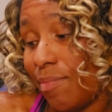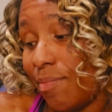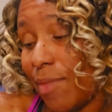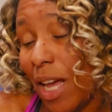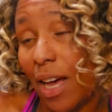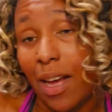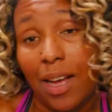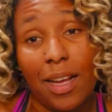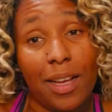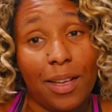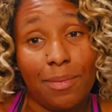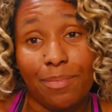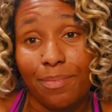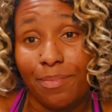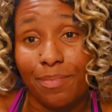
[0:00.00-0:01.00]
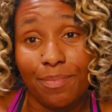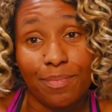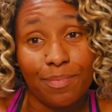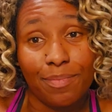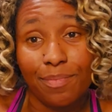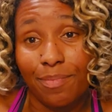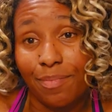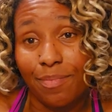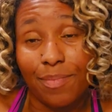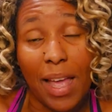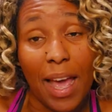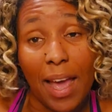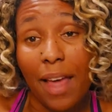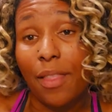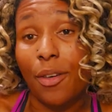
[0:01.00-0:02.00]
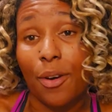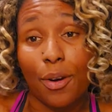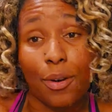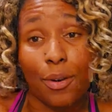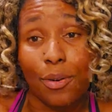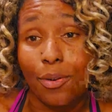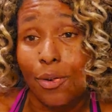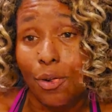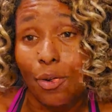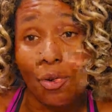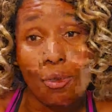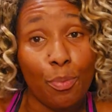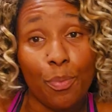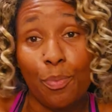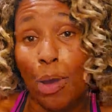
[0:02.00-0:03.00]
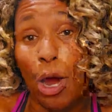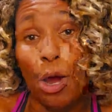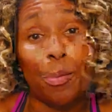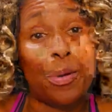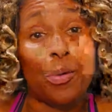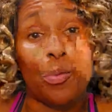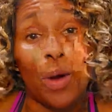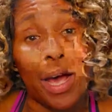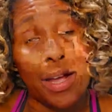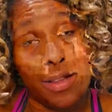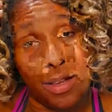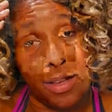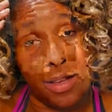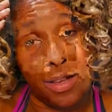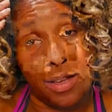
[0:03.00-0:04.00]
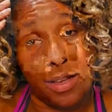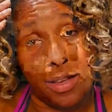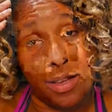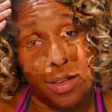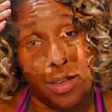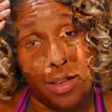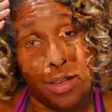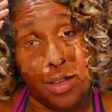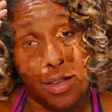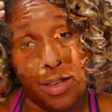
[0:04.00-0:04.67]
um, Heather, you better be ready. You better be all